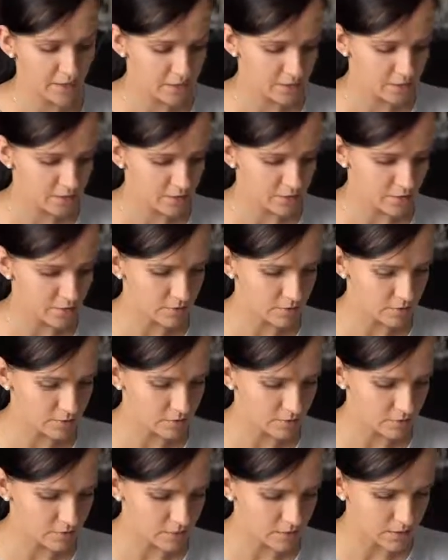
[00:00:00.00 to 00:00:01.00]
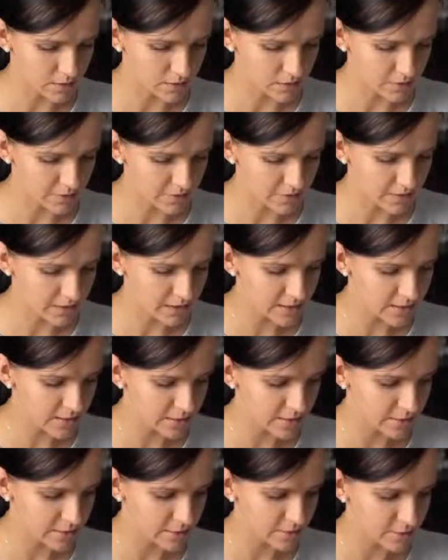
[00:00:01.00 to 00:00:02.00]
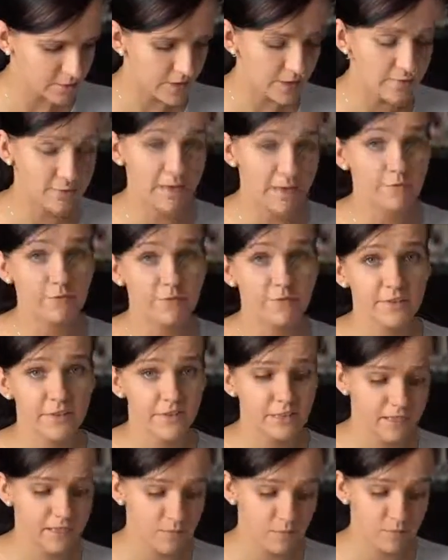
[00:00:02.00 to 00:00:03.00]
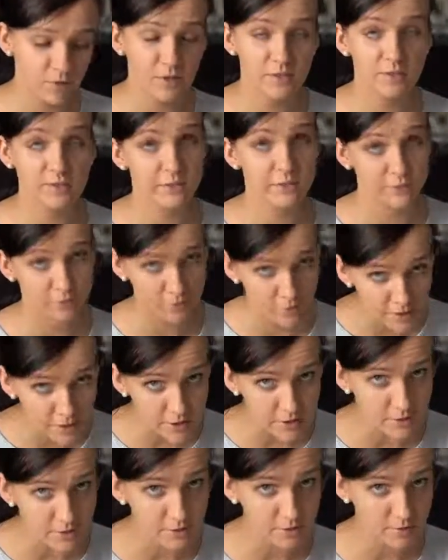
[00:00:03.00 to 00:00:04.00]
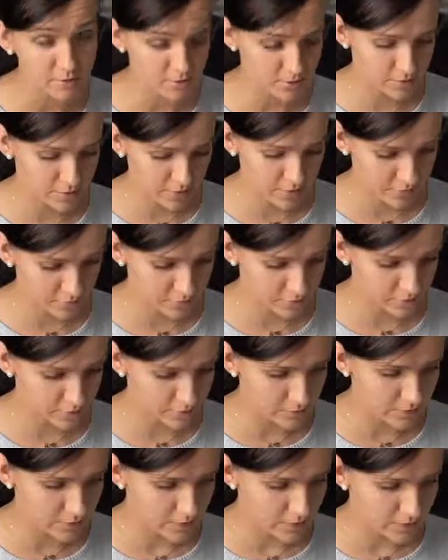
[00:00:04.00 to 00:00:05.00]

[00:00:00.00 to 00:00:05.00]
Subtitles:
So the thing is that you have everything in the box that you need, so you don't have to